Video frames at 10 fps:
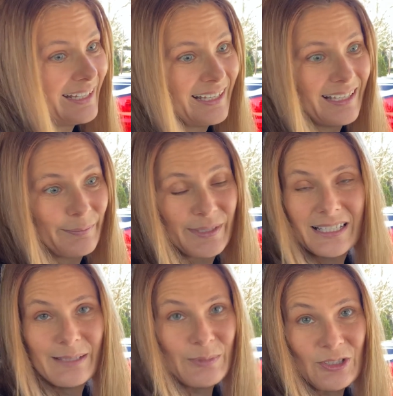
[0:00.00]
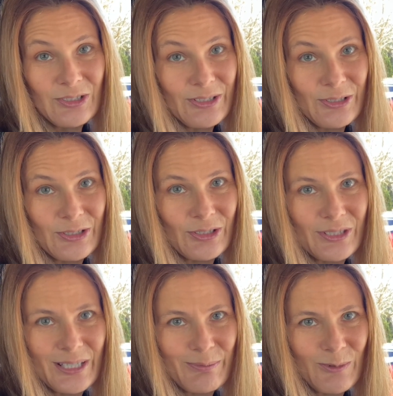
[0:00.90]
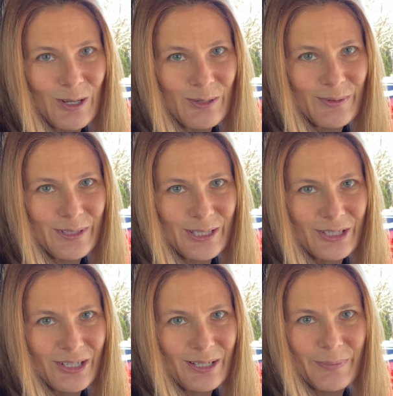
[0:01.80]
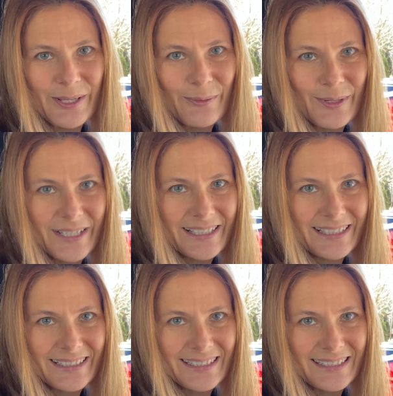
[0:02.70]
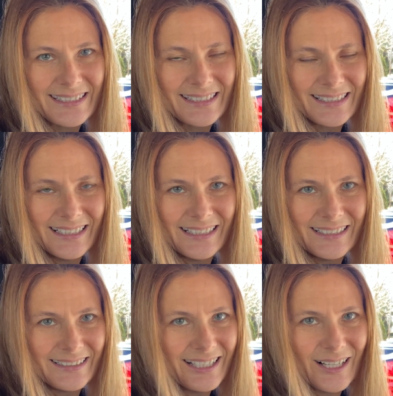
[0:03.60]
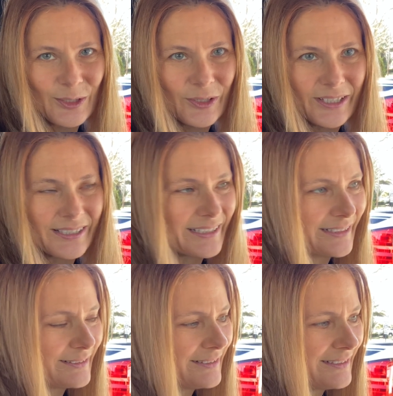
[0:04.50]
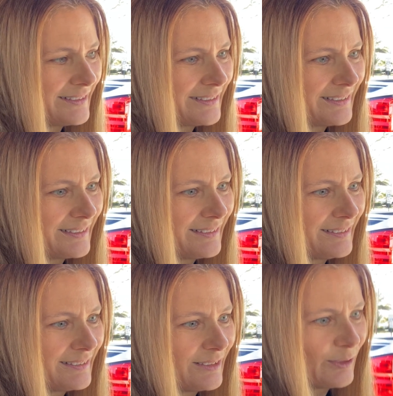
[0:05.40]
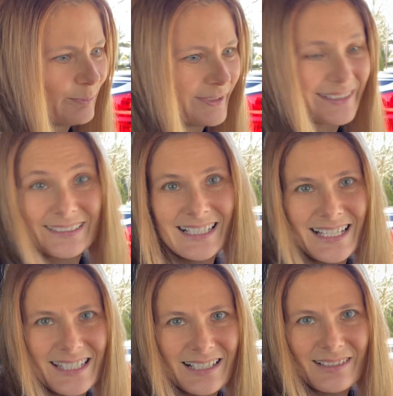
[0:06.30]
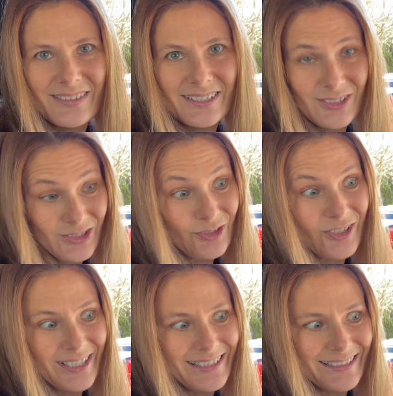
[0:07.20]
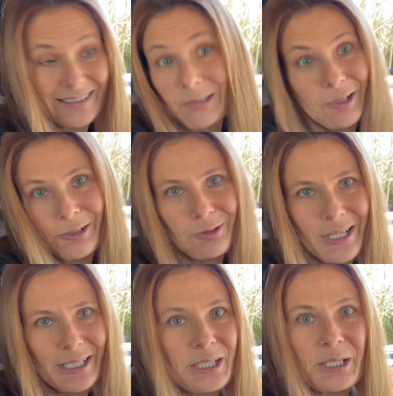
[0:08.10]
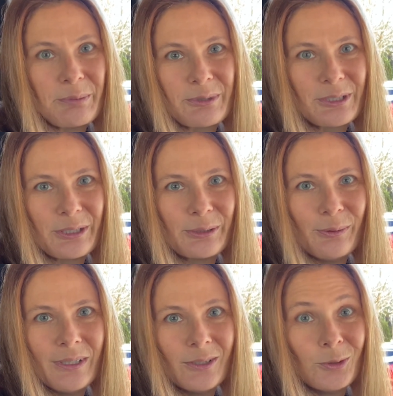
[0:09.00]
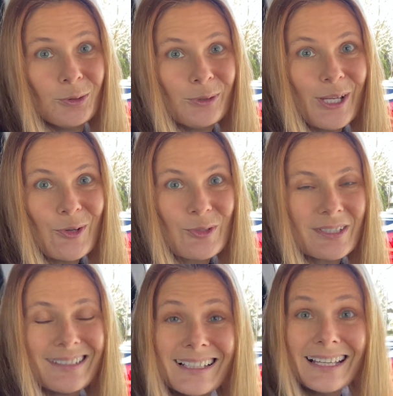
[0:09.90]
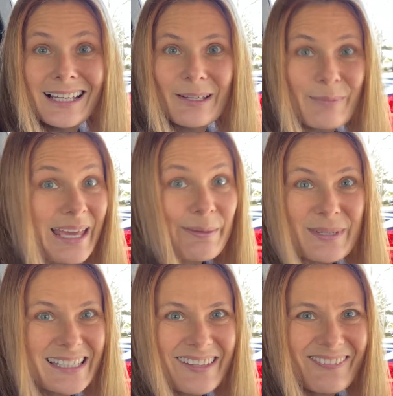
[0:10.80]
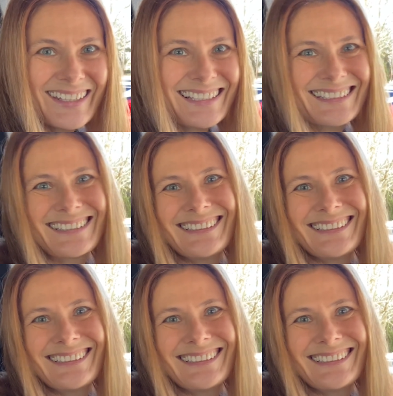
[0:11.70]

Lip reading: I mean, I'm sure there's still something wrong with the truck by the way it's not cranking. But this last time I just cranked it, it cranked right up, so who knows? Maybe it's fixed.